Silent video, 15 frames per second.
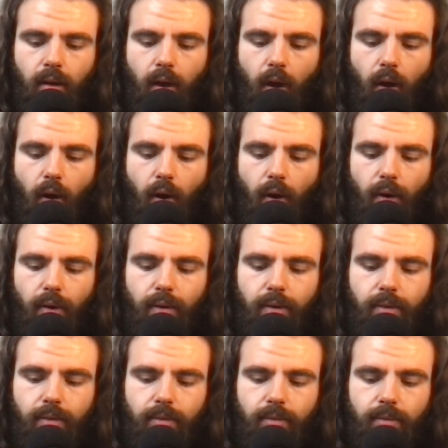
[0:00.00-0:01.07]
are
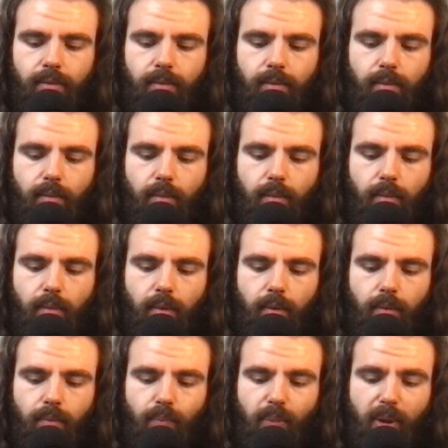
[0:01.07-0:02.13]

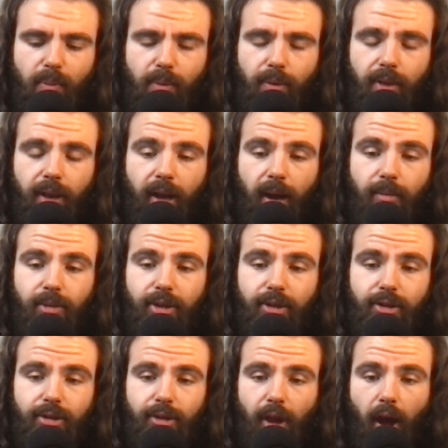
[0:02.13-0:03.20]
people that I'm
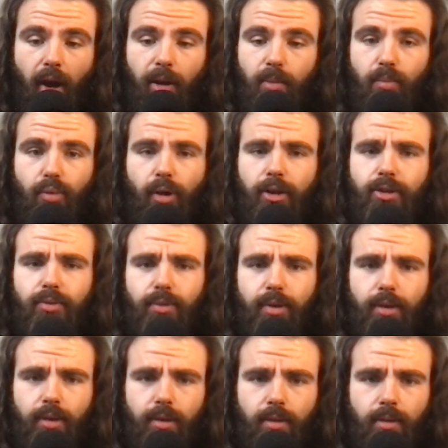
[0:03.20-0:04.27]
just not impressed
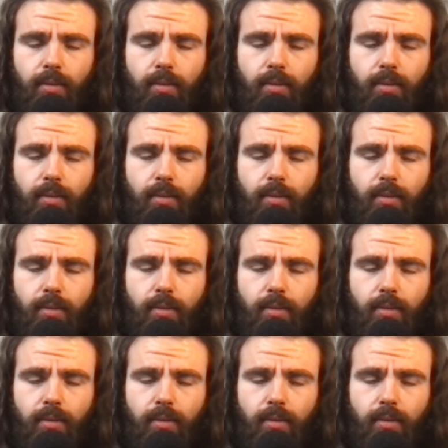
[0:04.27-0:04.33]
with.